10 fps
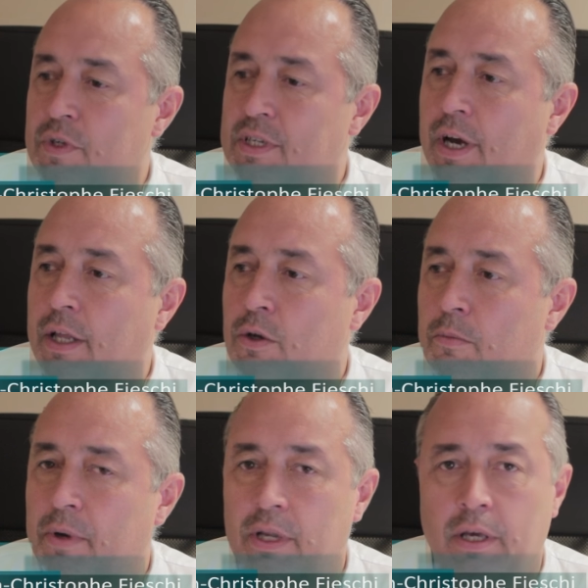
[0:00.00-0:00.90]
with this great
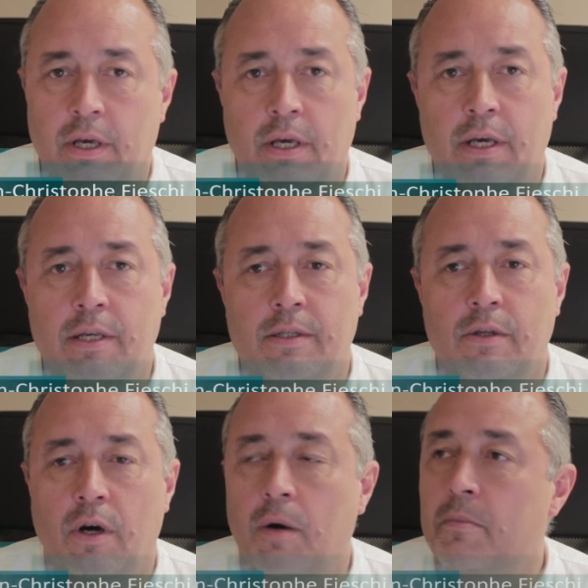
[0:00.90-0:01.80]
company is
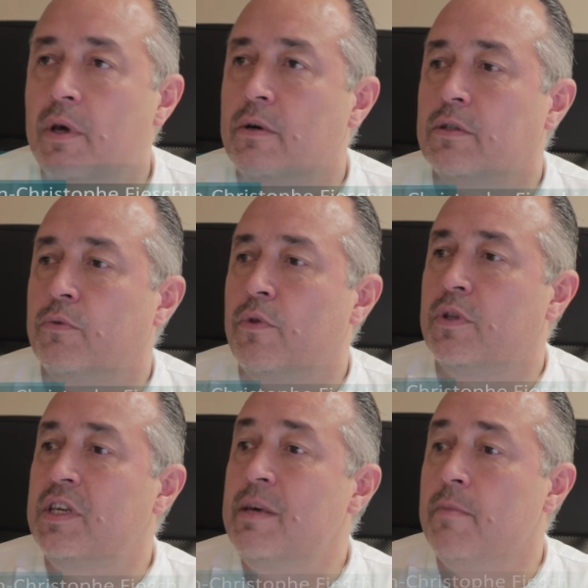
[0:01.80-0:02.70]
the ambience with the
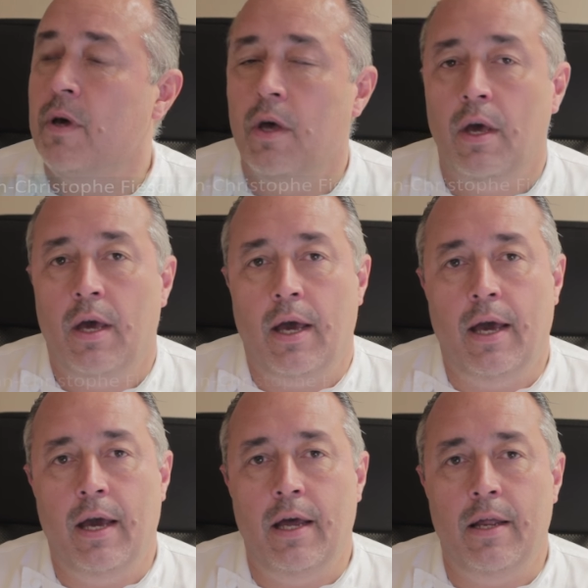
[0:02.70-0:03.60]
team
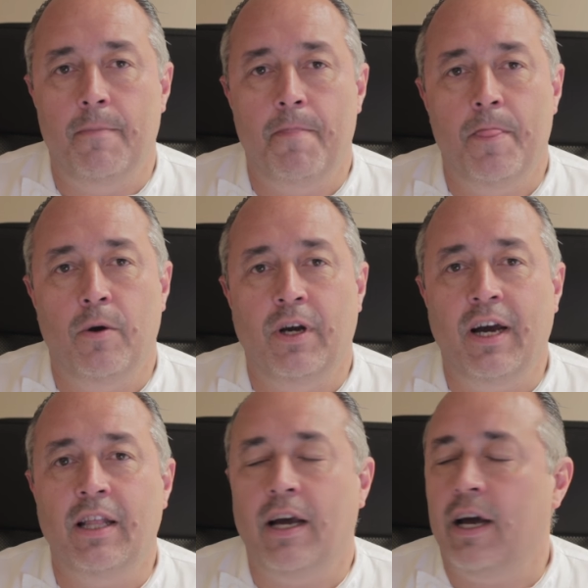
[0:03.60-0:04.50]
and the great